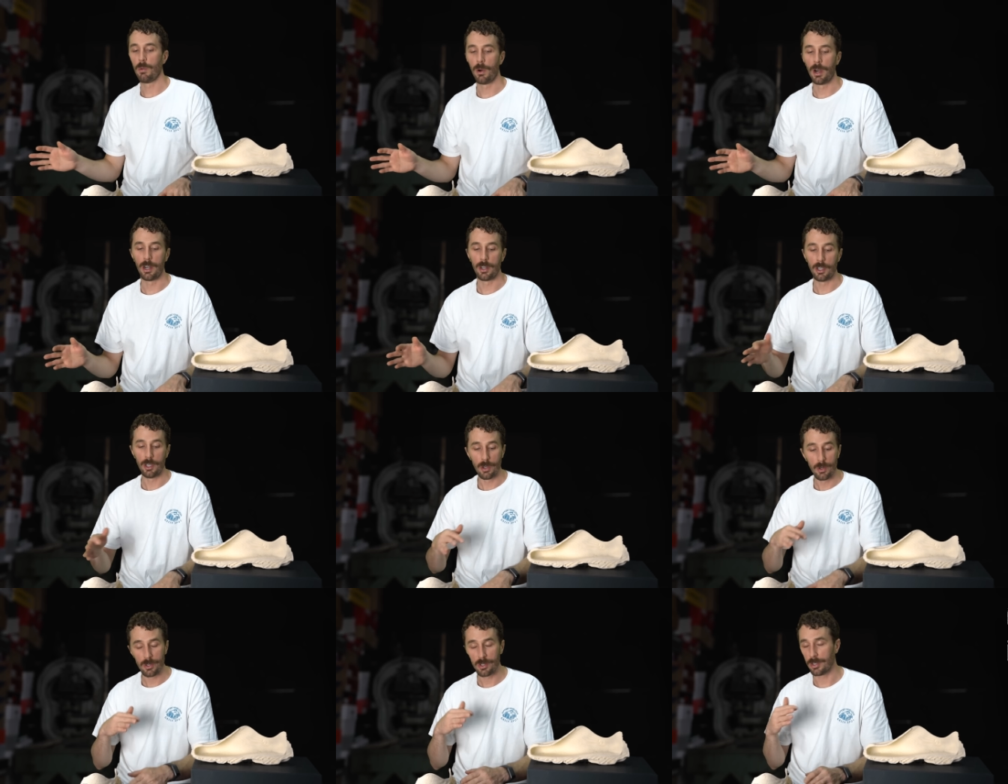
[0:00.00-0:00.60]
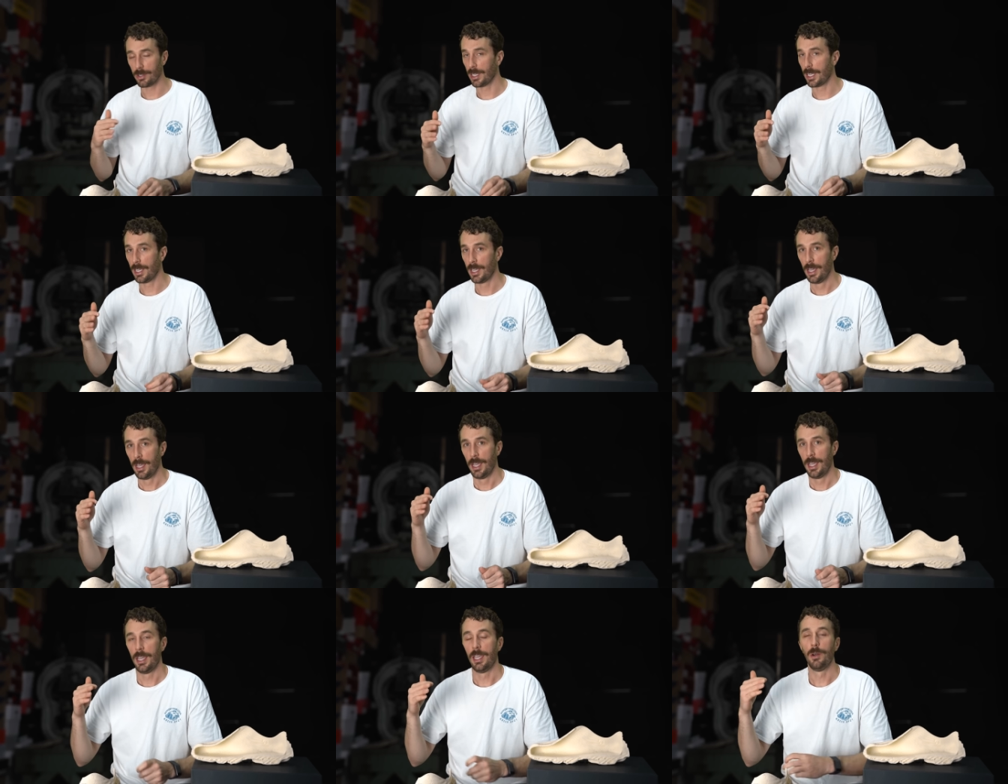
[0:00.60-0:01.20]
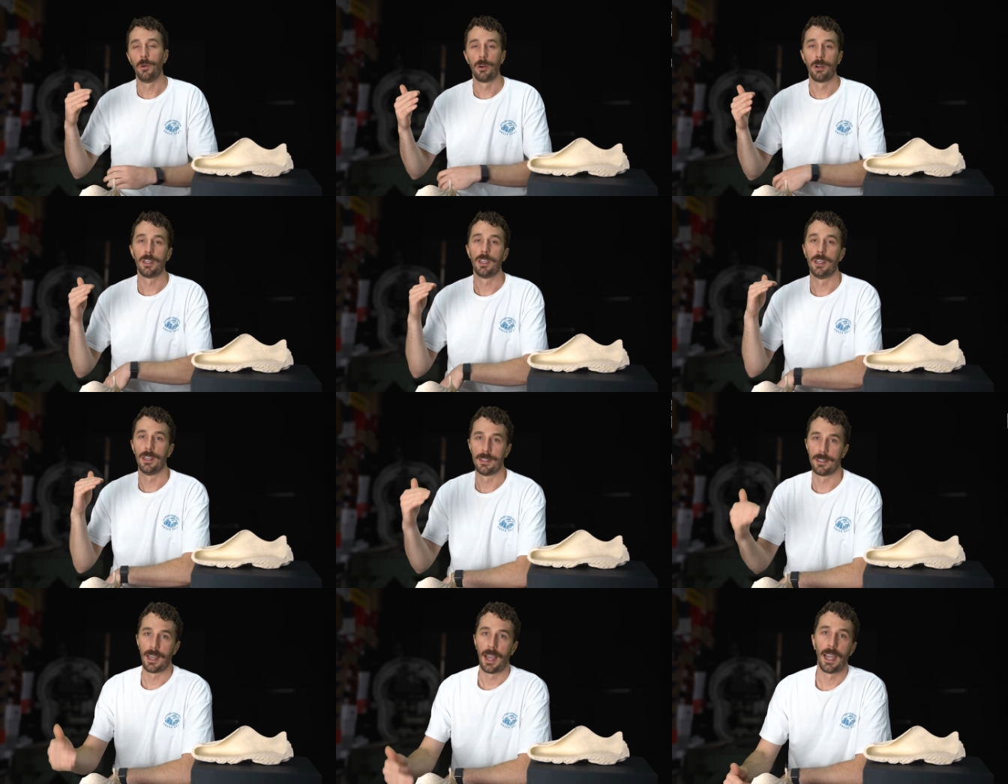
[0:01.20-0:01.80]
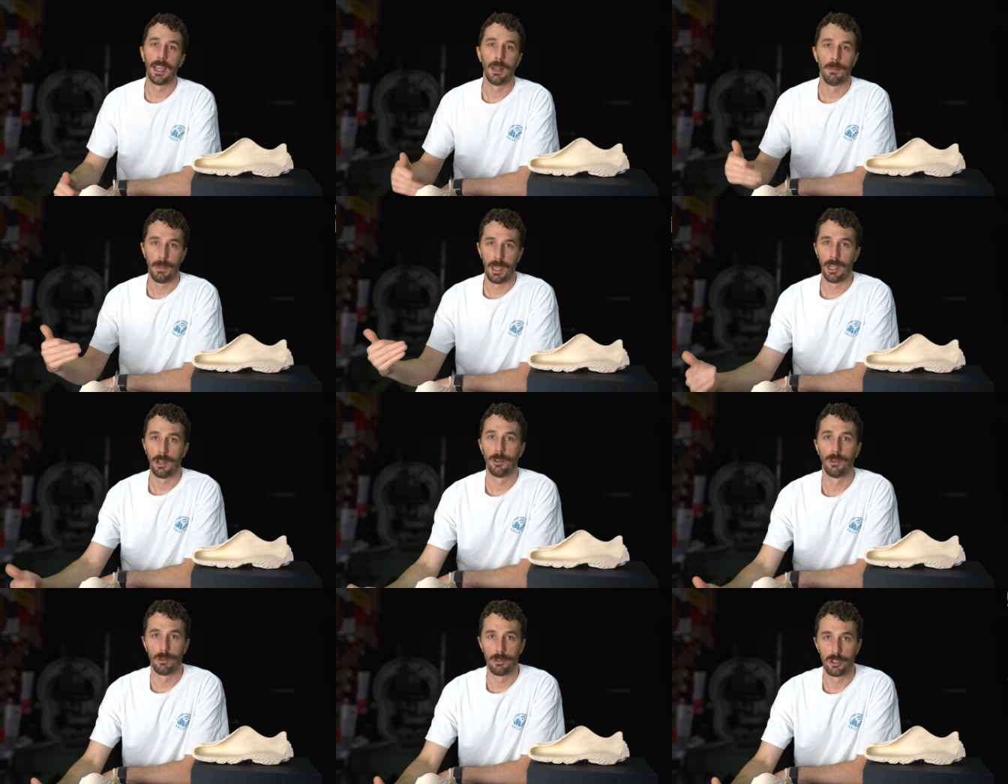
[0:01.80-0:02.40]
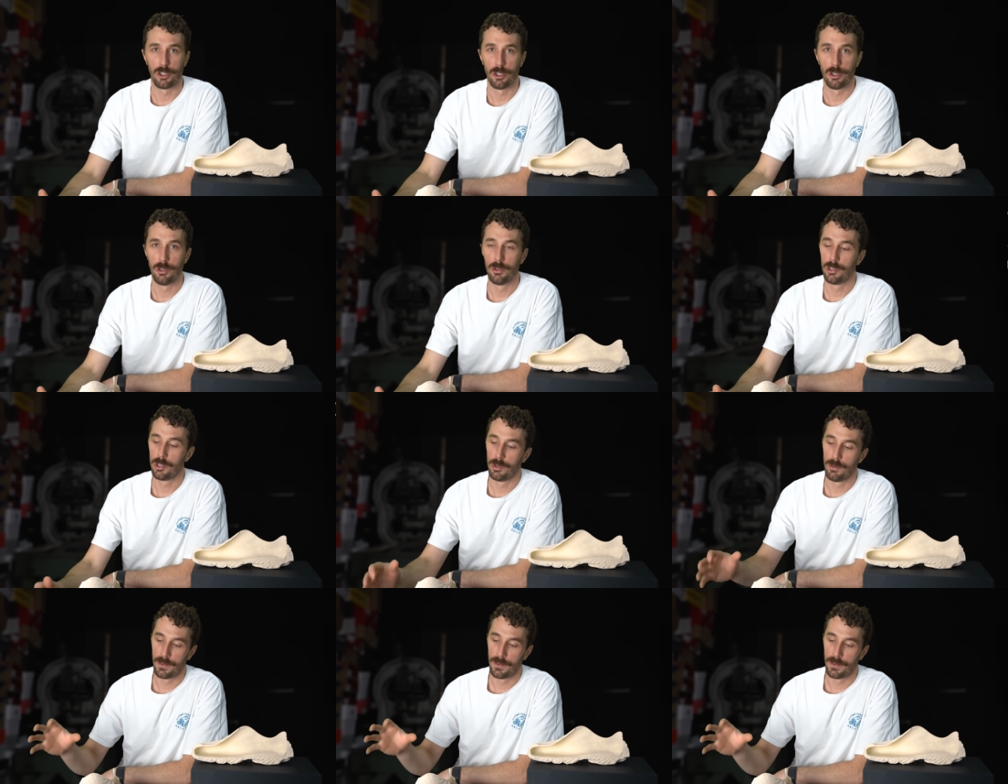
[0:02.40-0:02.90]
where usually in order to design and make your own shoes,